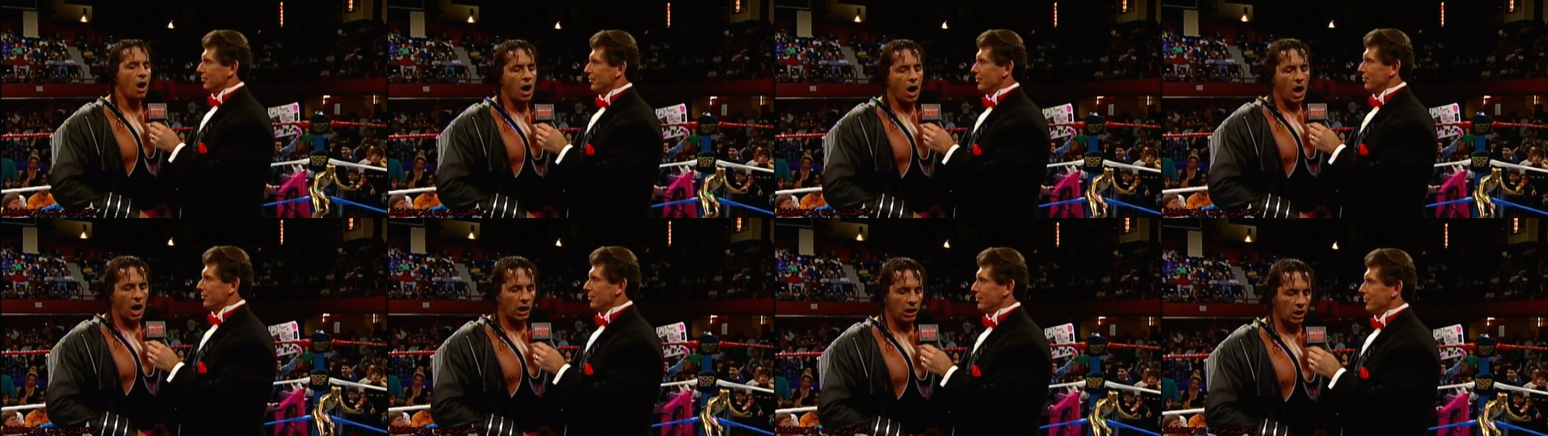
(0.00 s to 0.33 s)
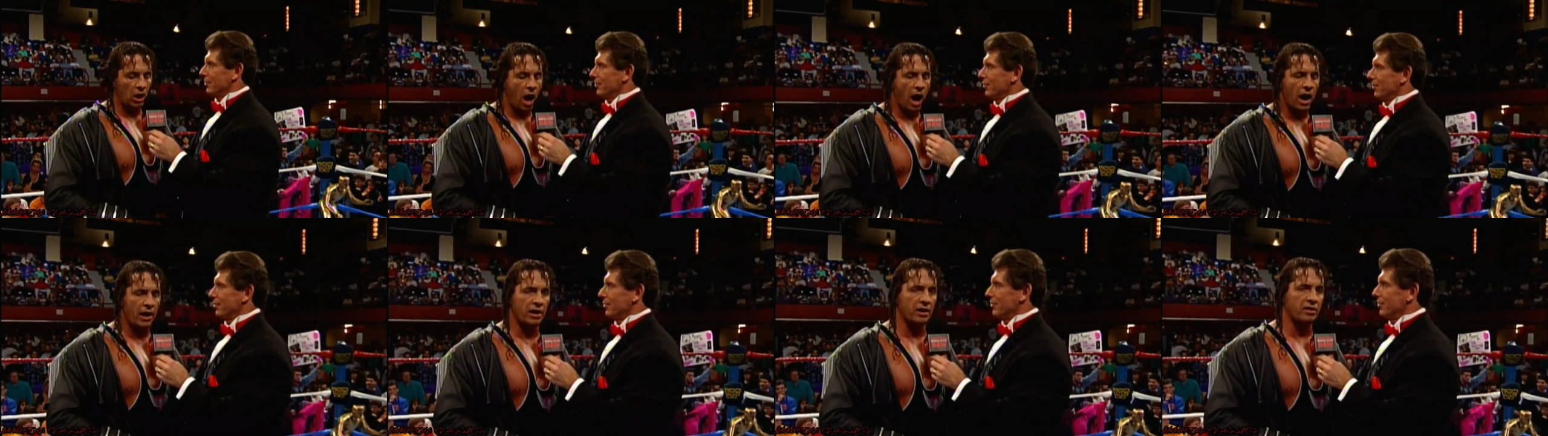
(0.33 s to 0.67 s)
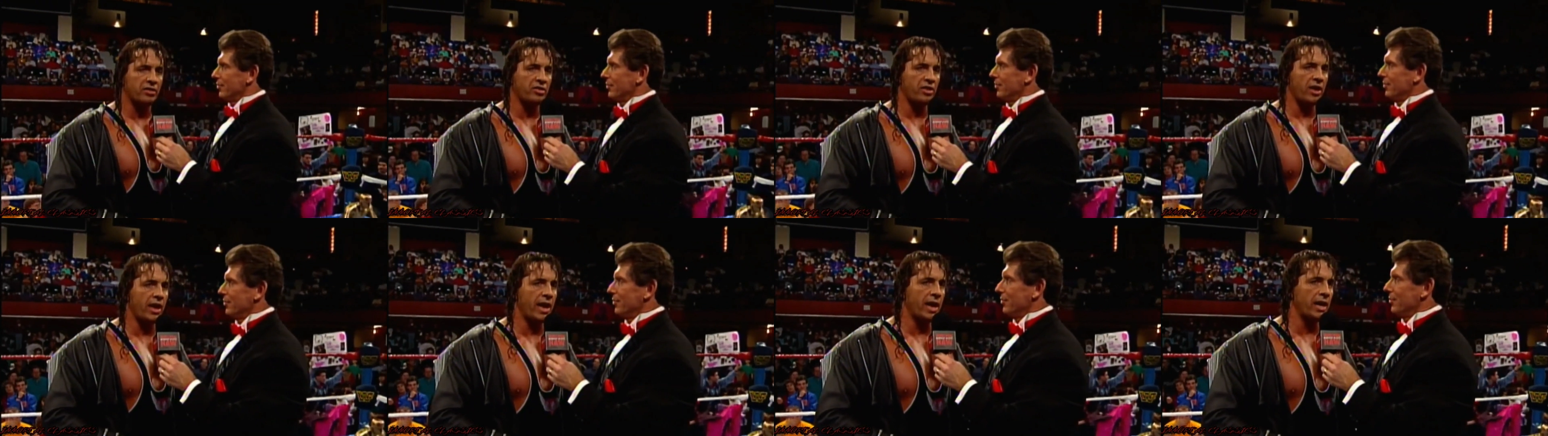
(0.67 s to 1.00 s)
Speaker 1: a lot of
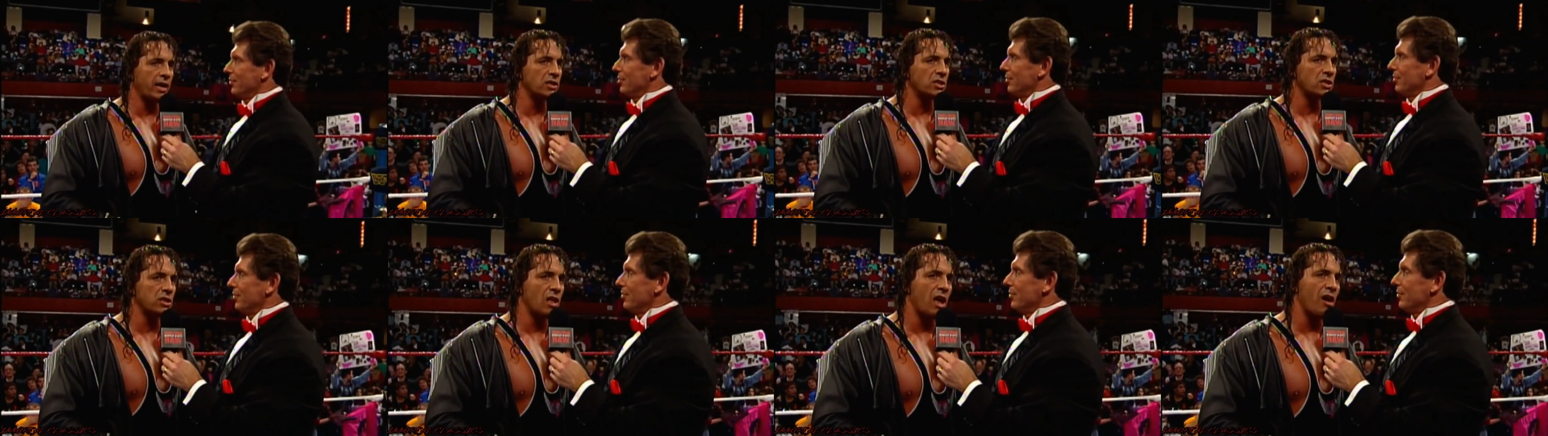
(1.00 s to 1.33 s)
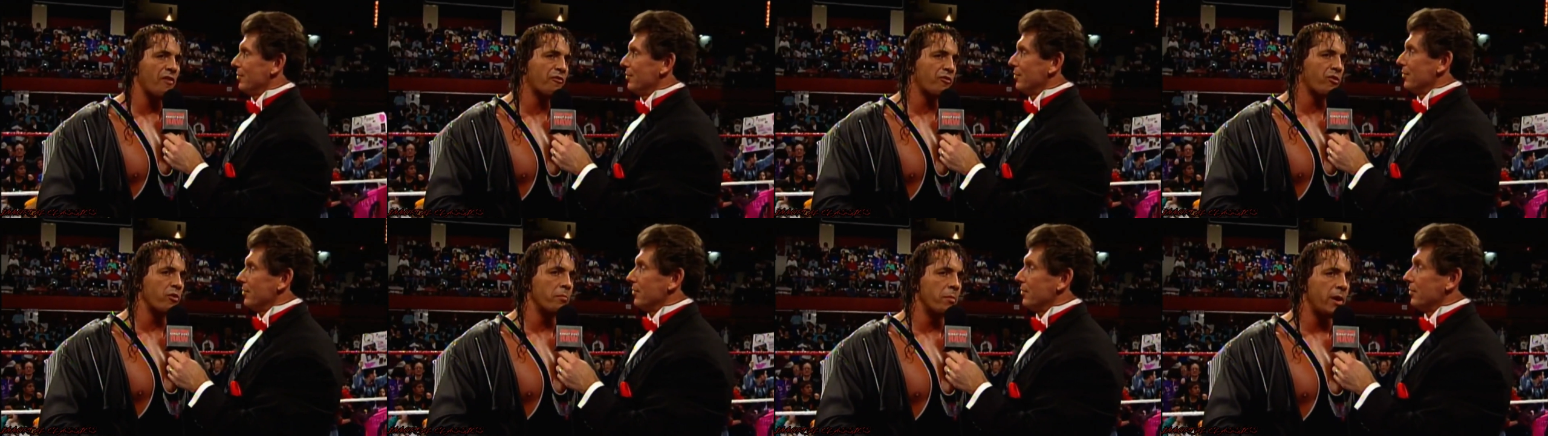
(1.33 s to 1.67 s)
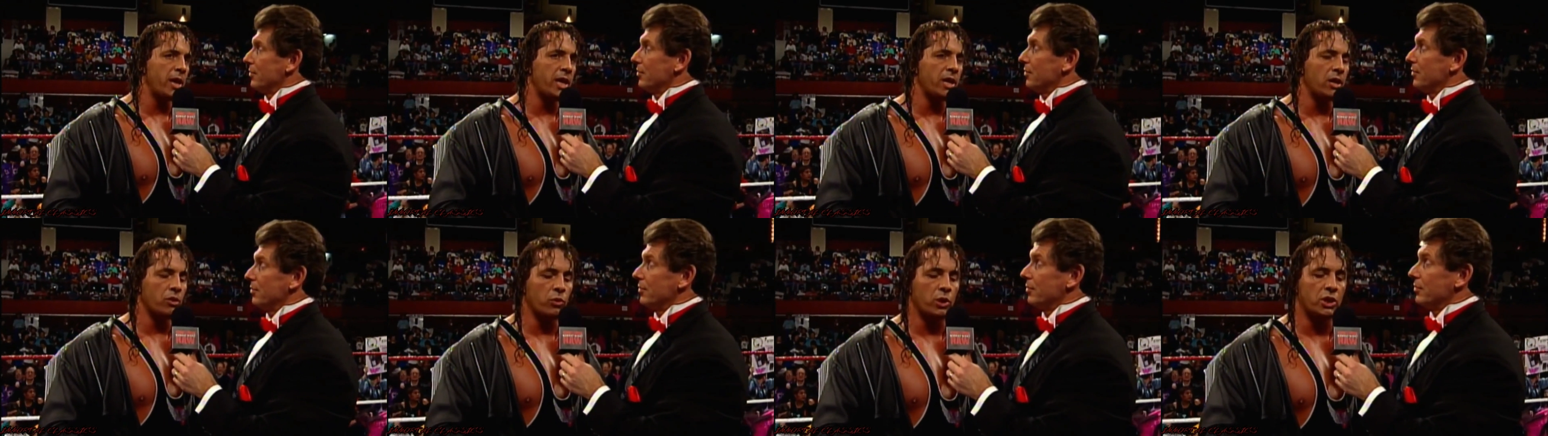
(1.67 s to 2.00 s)
things left for me
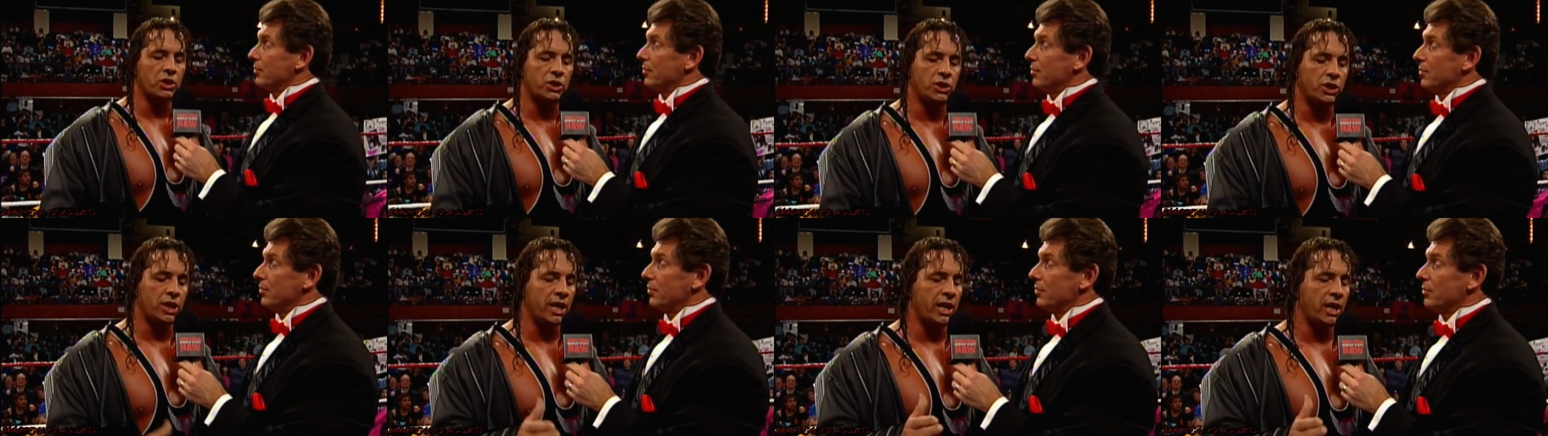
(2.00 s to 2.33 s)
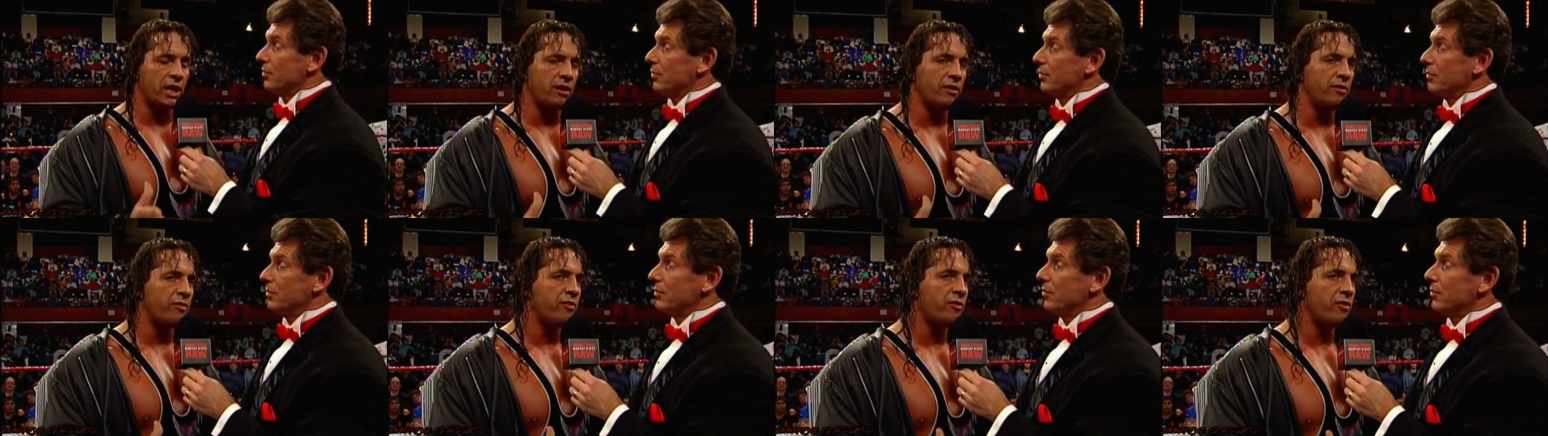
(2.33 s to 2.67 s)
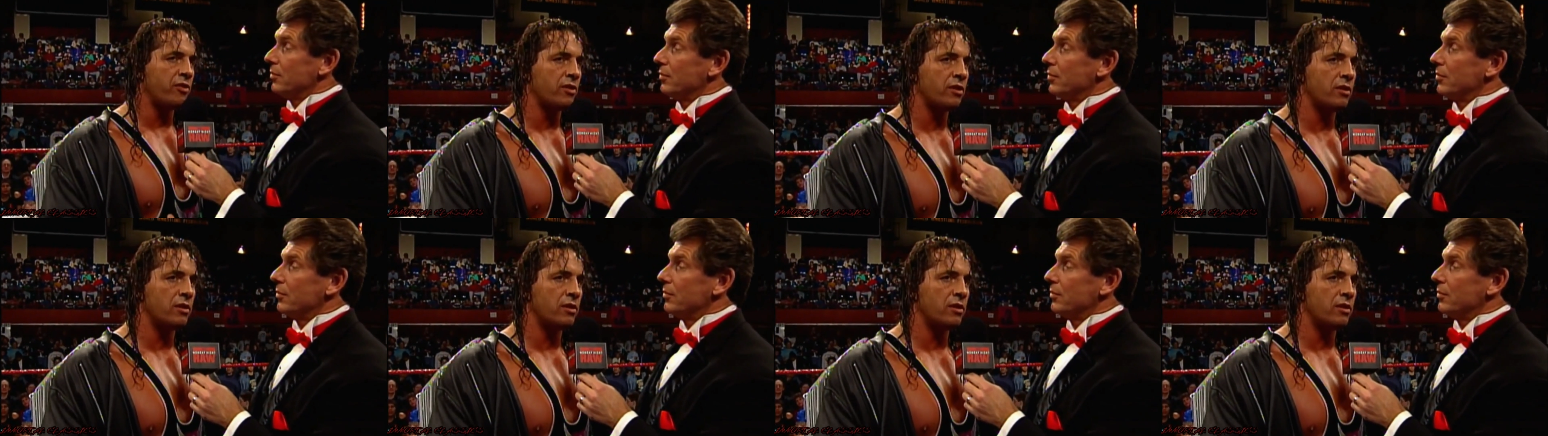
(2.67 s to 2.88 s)
to achieve